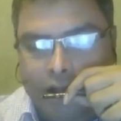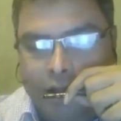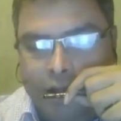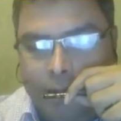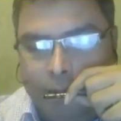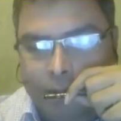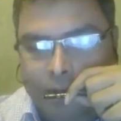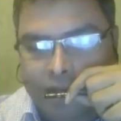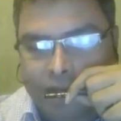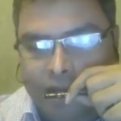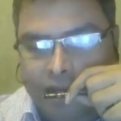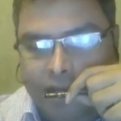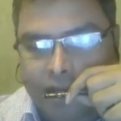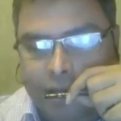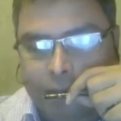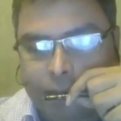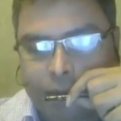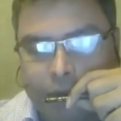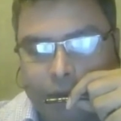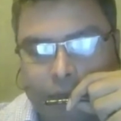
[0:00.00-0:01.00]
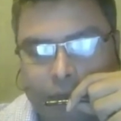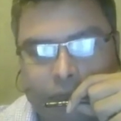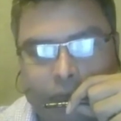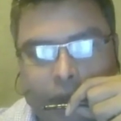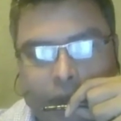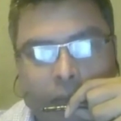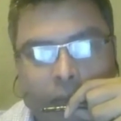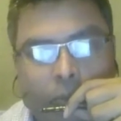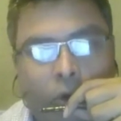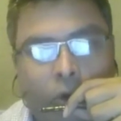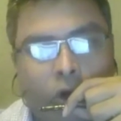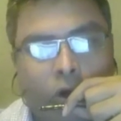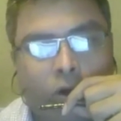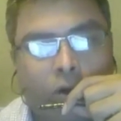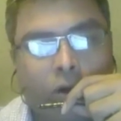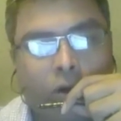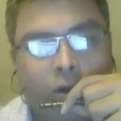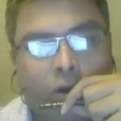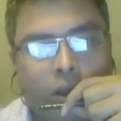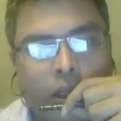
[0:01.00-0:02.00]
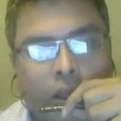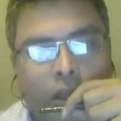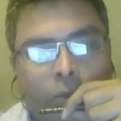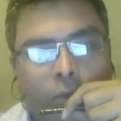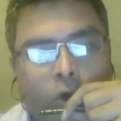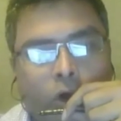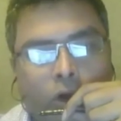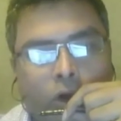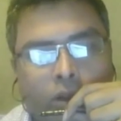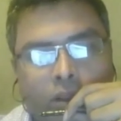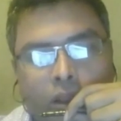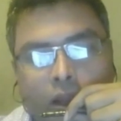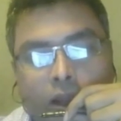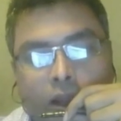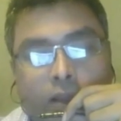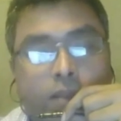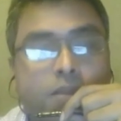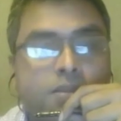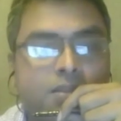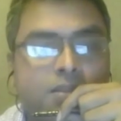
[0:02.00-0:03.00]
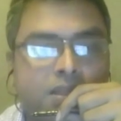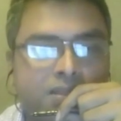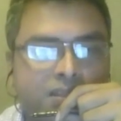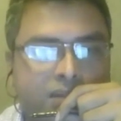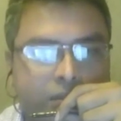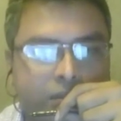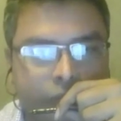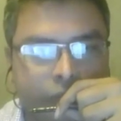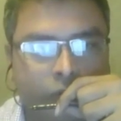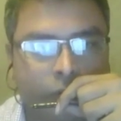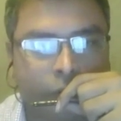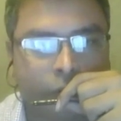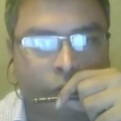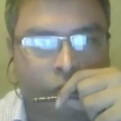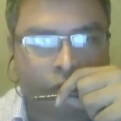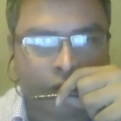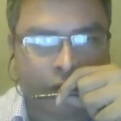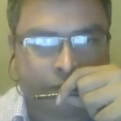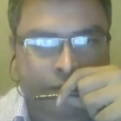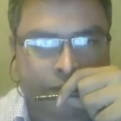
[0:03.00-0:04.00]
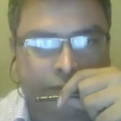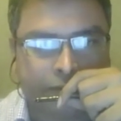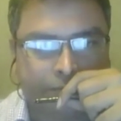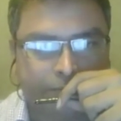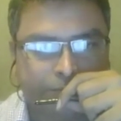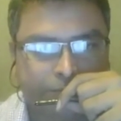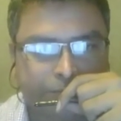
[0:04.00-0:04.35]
MPA can be among the other successful programs.